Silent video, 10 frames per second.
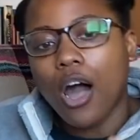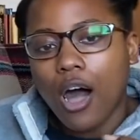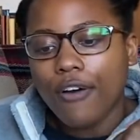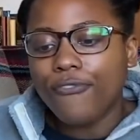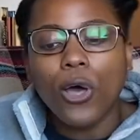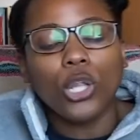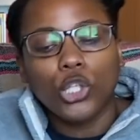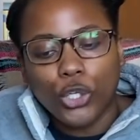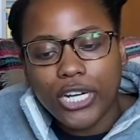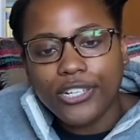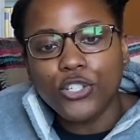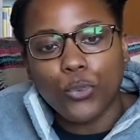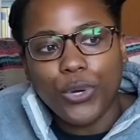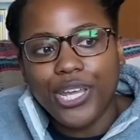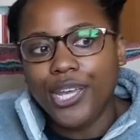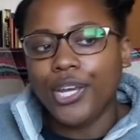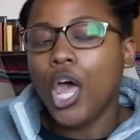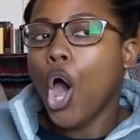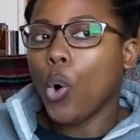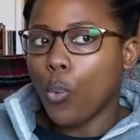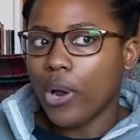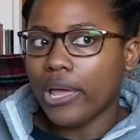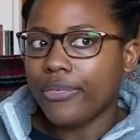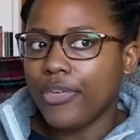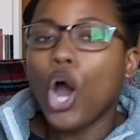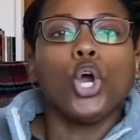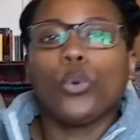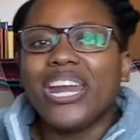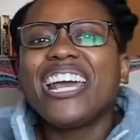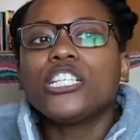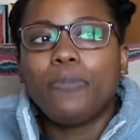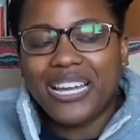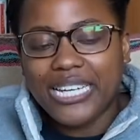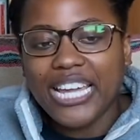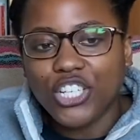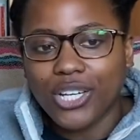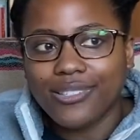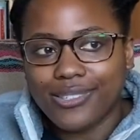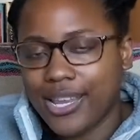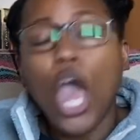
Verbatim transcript: off learning to read with great expectations.